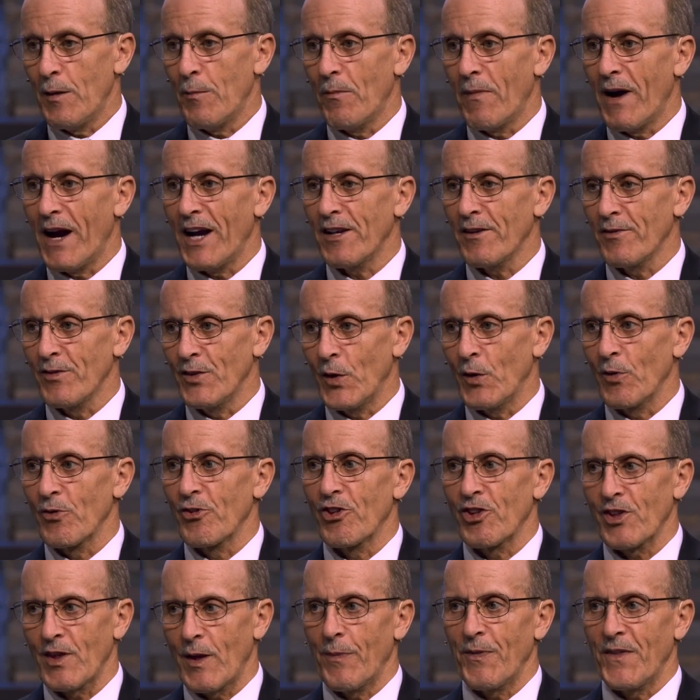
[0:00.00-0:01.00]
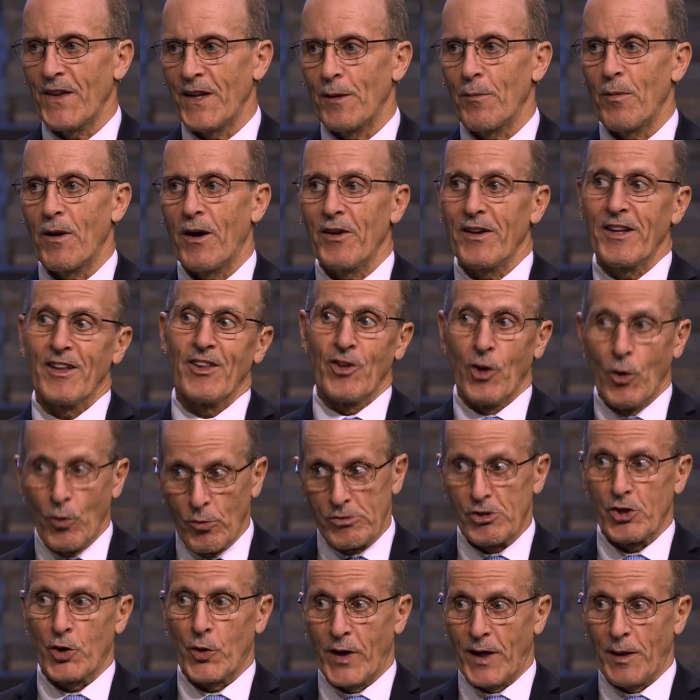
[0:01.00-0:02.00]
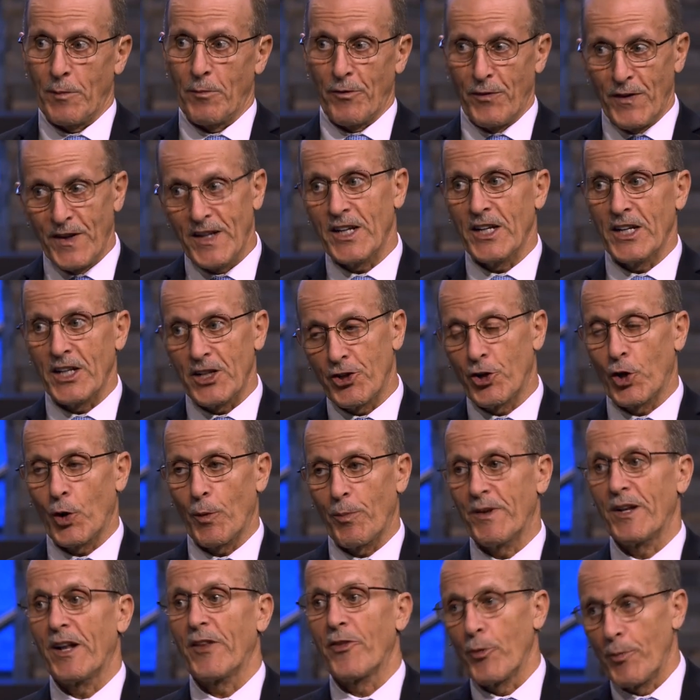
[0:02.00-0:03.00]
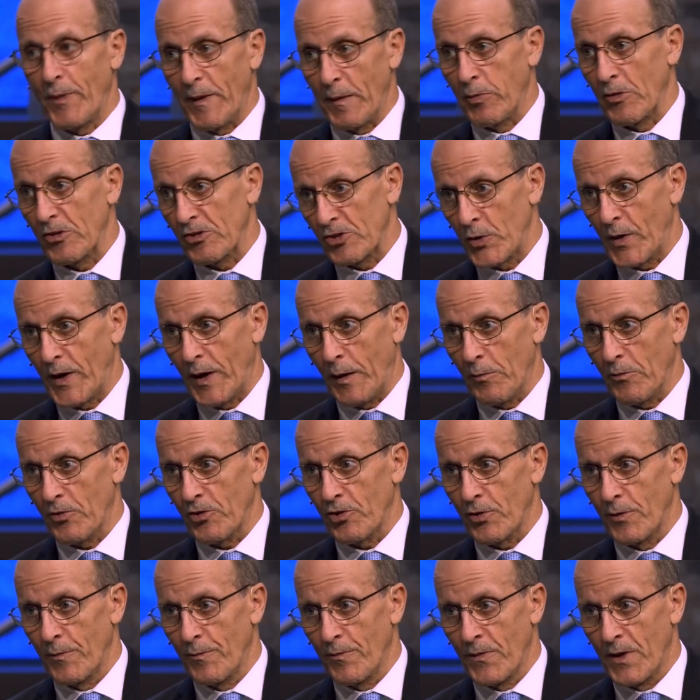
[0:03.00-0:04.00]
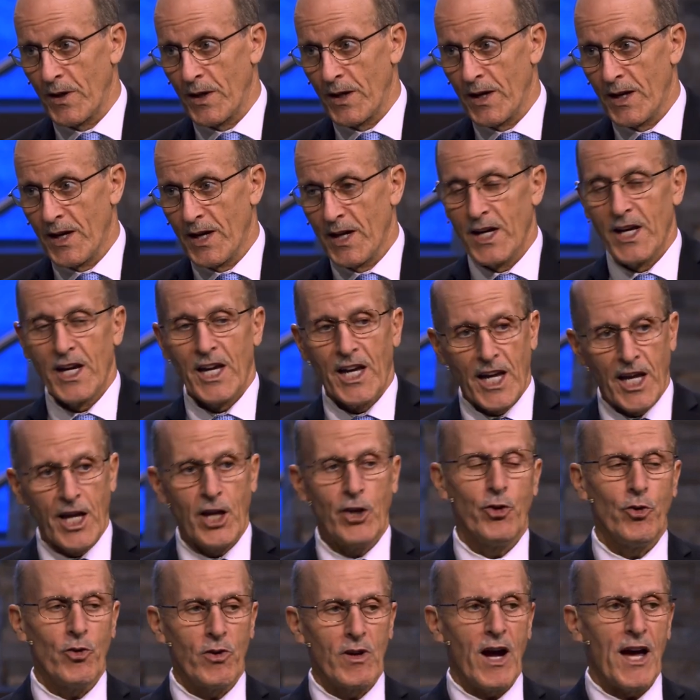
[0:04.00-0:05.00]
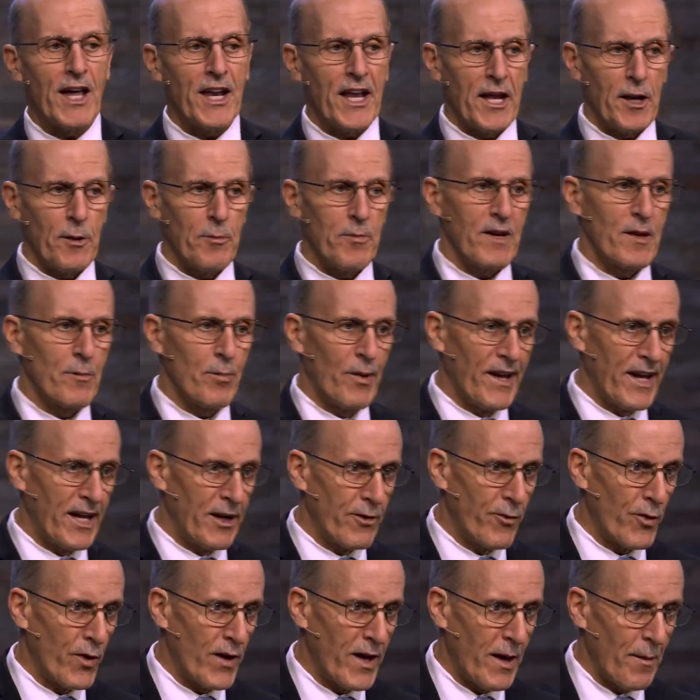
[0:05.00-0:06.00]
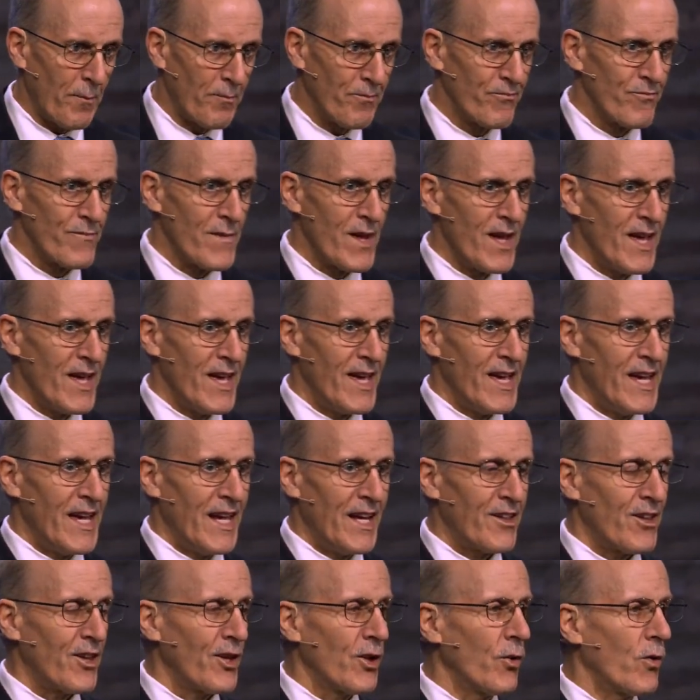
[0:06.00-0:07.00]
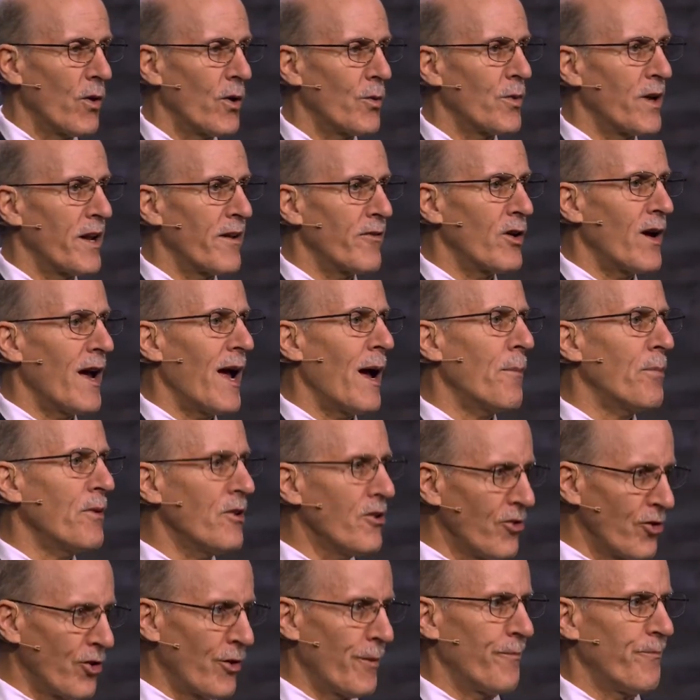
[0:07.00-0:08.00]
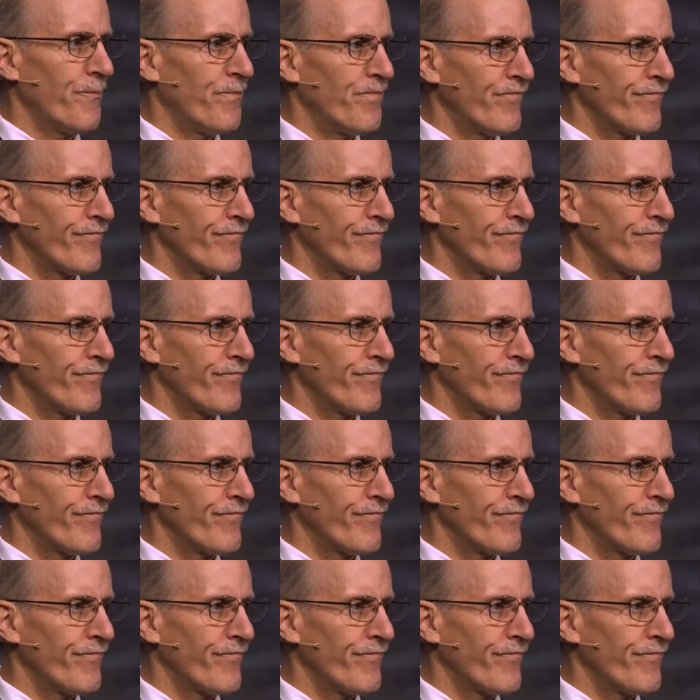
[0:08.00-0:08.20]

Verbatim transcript: he might have known something about his own dream if he can interpret other people's dreams. He knew God had a big plan for him. He said, Lord, whatever happens,